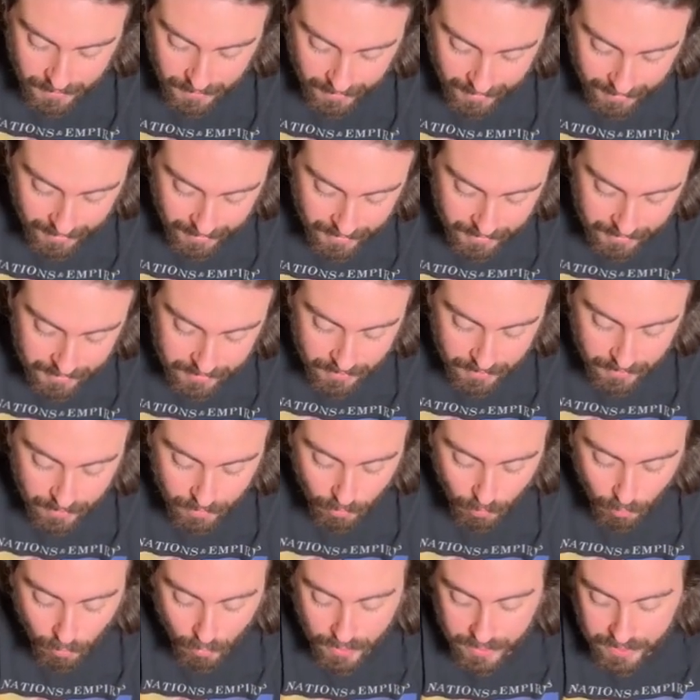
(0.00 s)
and
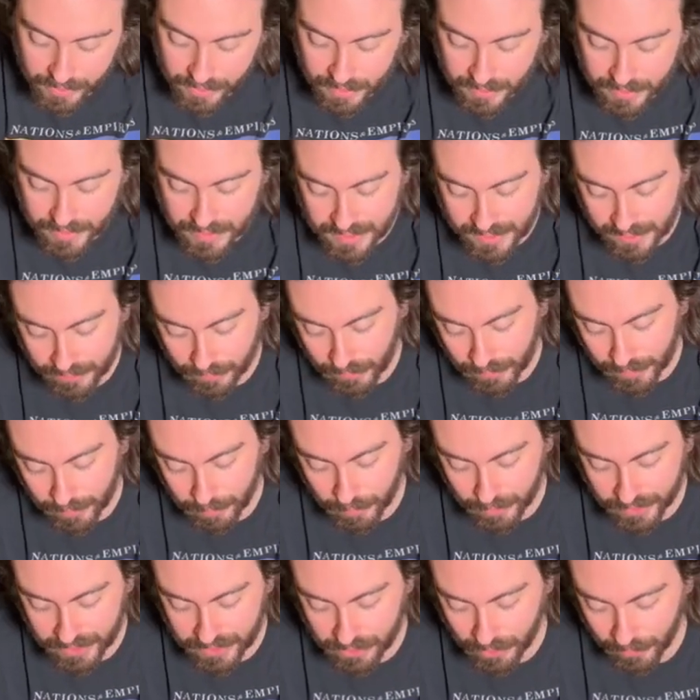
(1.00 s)
1 civil
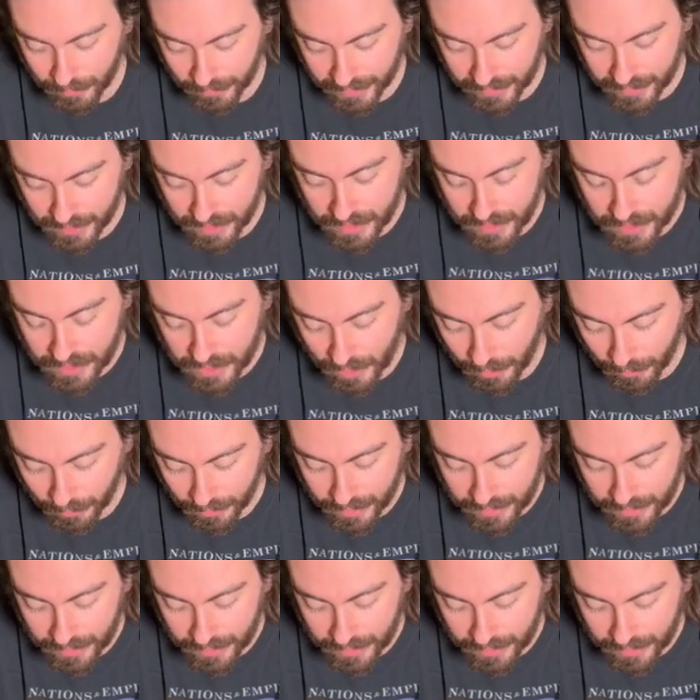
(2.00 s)
liberty token. So